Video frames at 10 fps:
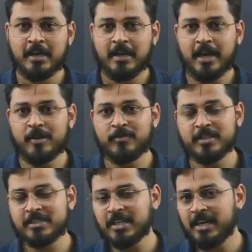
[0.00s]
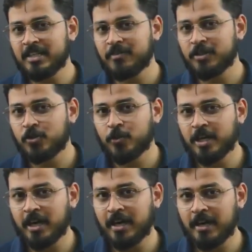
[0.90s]
and we started with doing
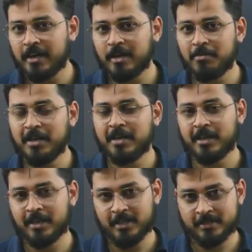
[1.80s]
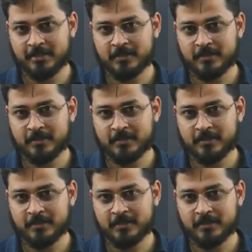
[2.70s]
our doubly linked list.